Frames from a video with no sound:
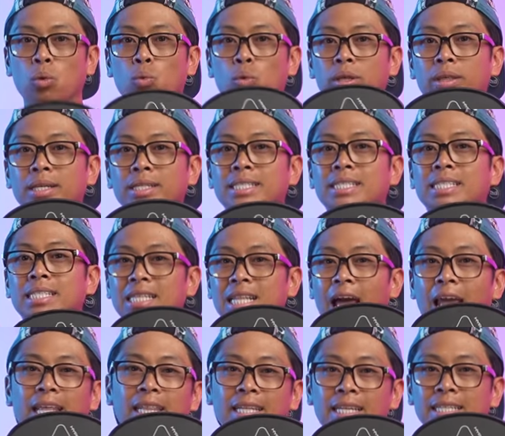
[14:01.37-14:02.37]
with a
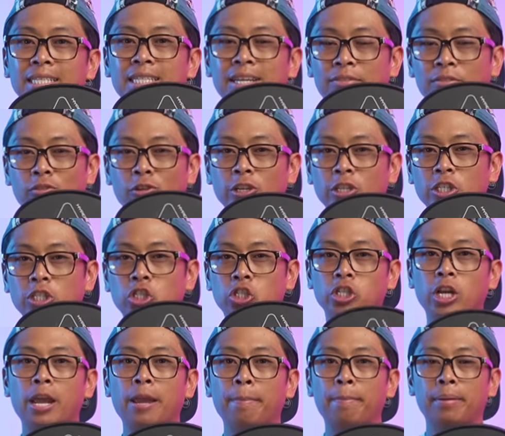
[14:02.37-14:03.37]
slightly different
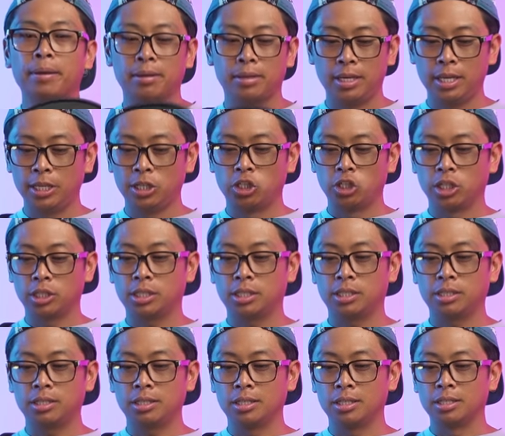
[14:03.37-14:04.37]
shape. It
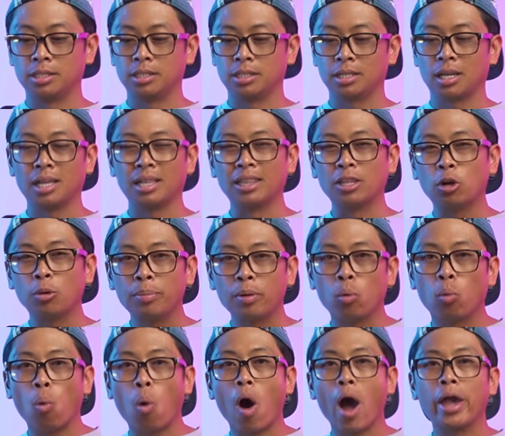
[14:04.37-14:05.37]
just is a little bit
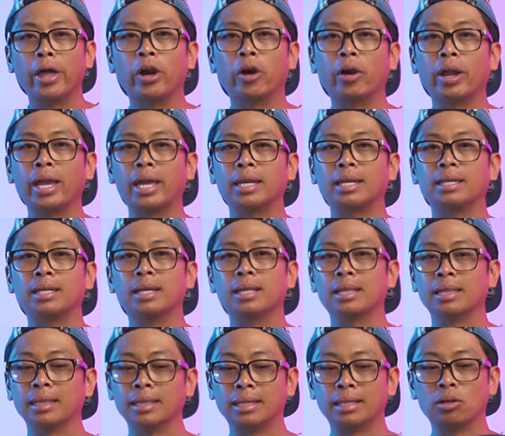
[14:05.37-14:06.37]
wider and a
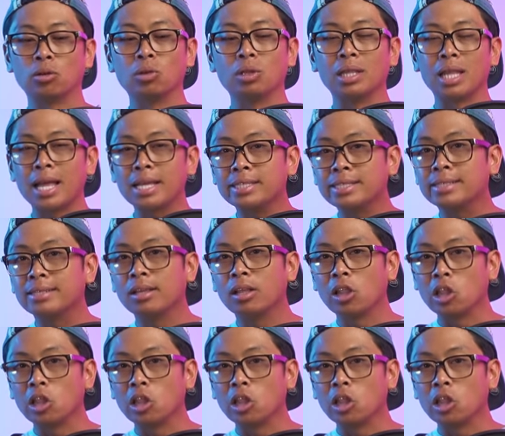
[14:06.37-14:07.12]
little less